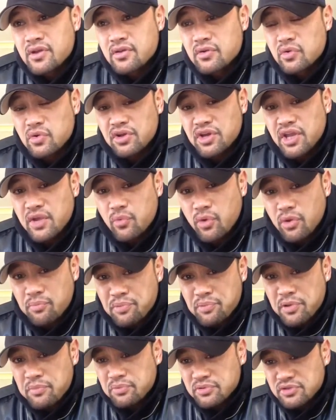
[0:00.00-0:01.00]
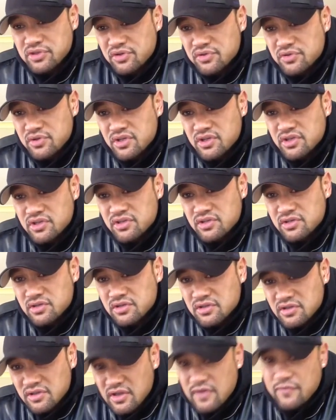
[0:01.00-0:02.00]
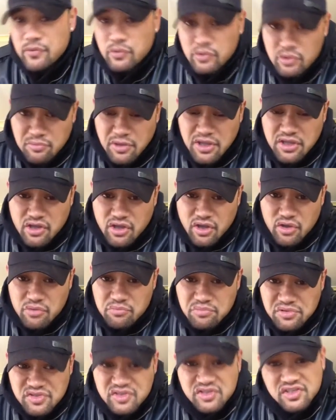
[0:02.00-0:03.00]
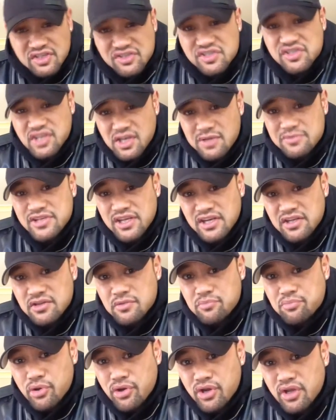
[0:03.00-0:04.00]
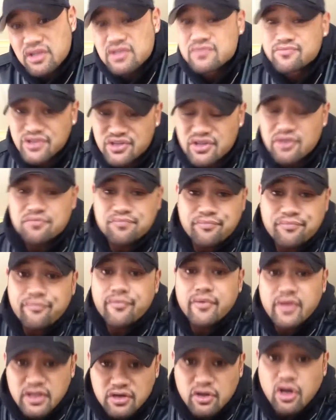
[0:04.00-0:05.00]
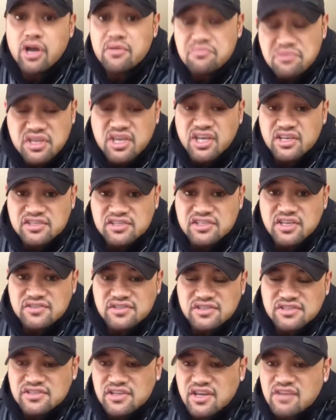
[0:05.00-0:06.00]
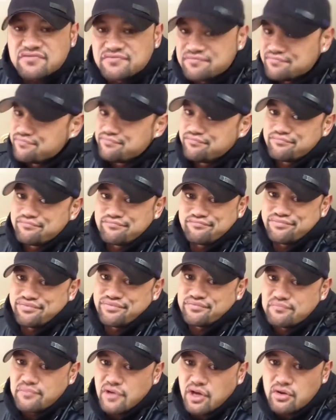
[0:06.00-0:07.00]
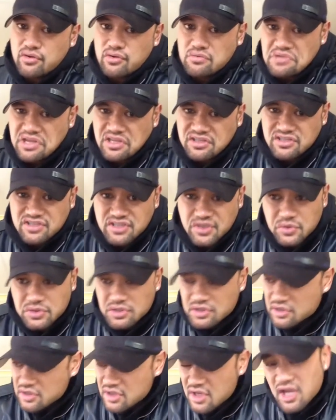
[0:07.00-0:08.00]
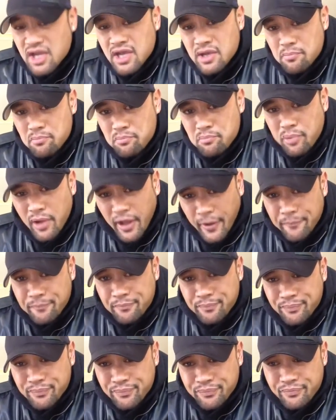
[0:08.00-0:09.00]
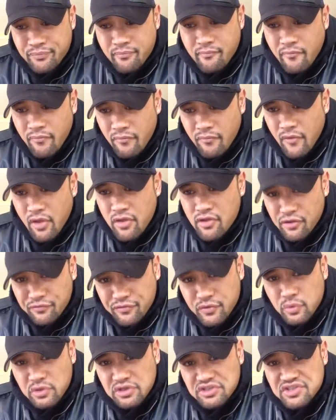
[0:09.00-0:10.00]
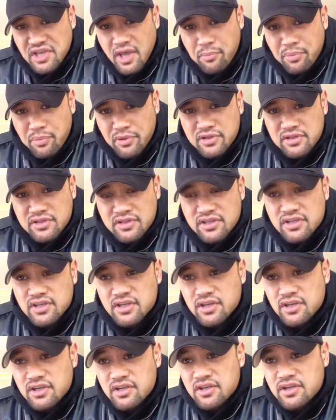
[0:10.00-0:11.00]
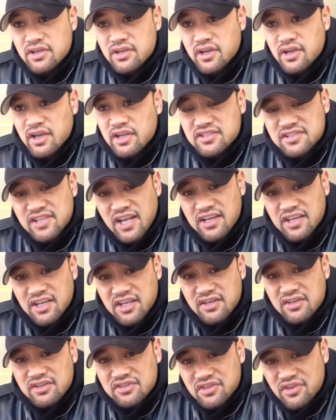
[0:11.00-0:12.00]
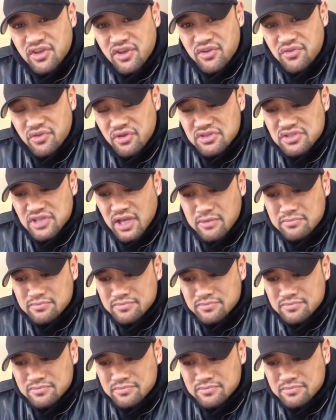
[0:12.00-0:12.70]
looking at what people do, if you want to make a home business and just keep selling the product, you know, and IBK sells itself, by all means do it. But if you want to tap in and start getting to know those